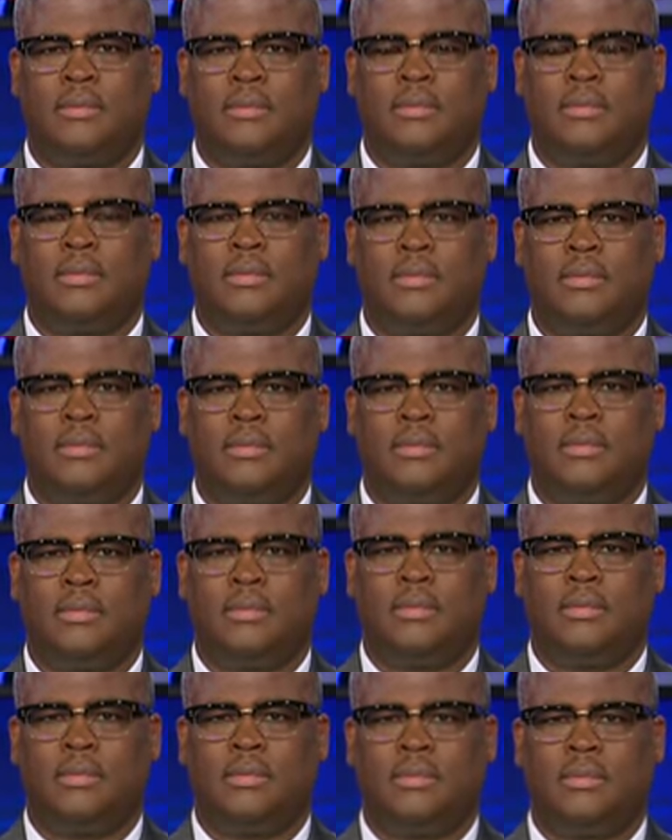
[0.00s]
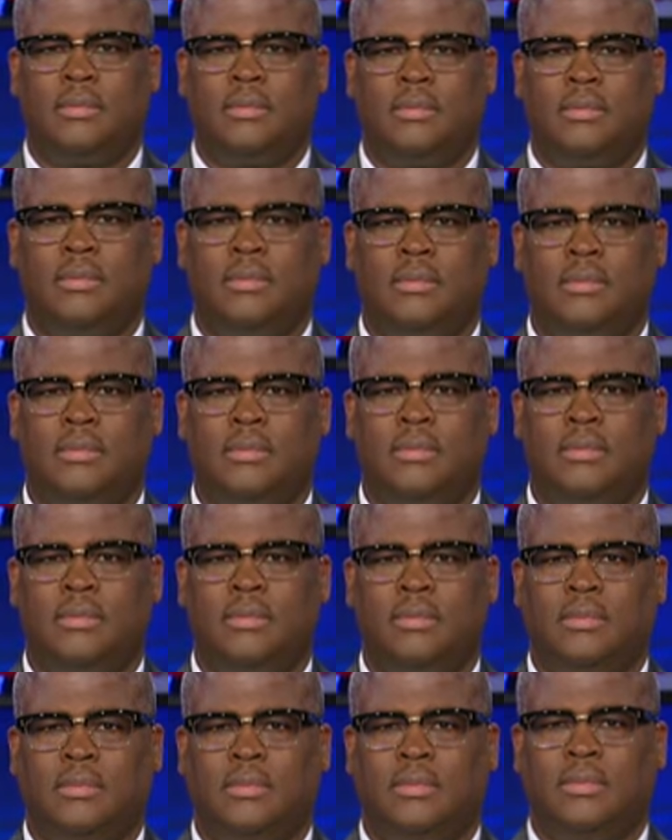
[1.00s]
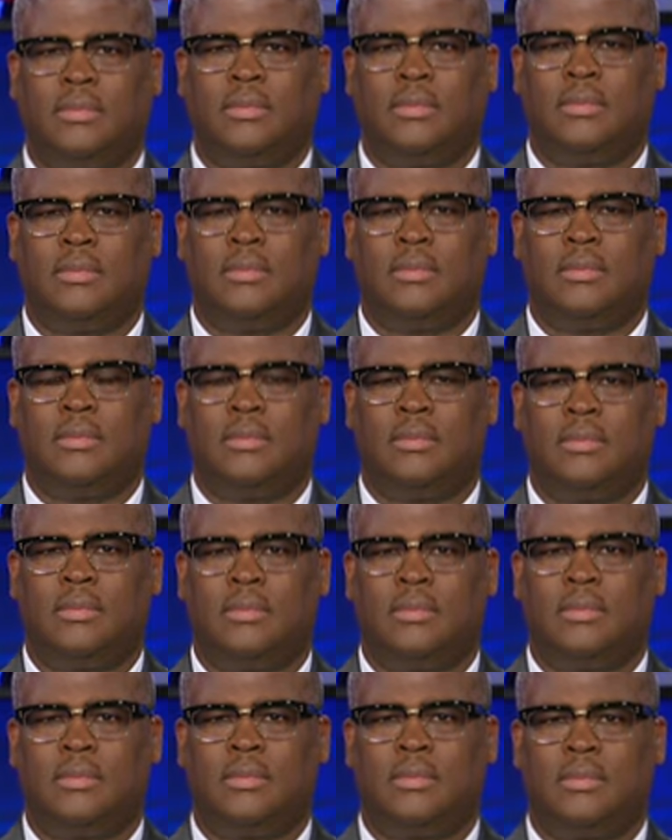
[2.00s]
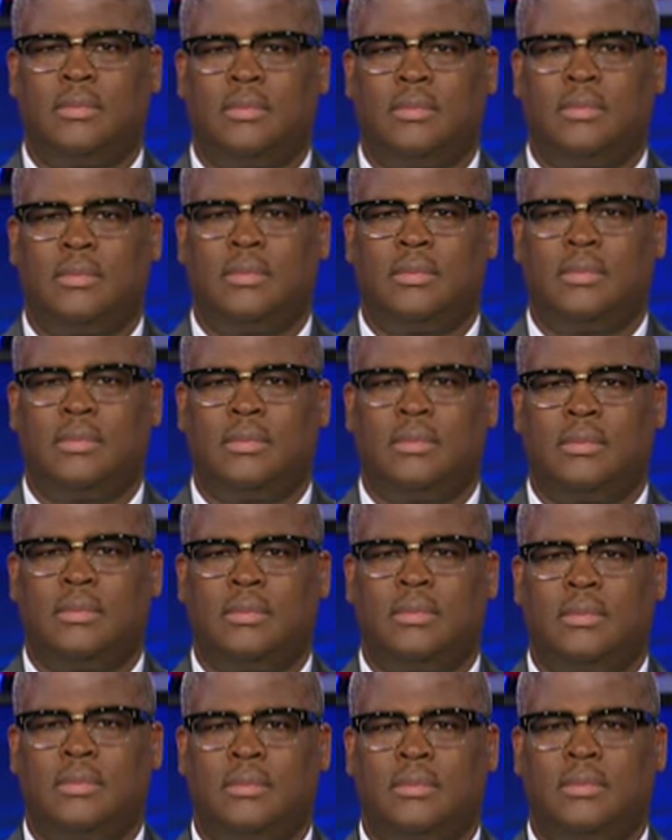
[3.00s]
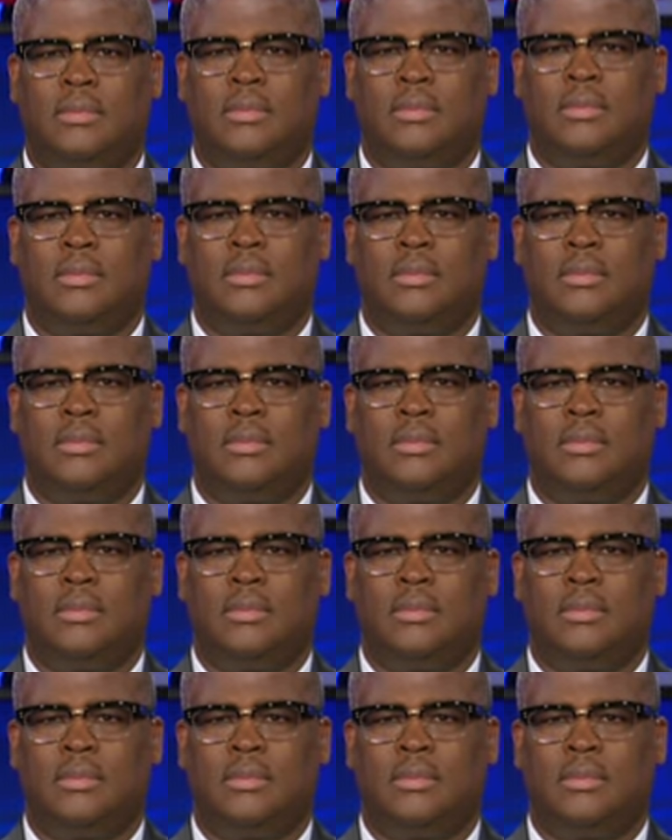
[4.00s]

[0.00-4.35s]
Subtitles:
This person isn't speaking.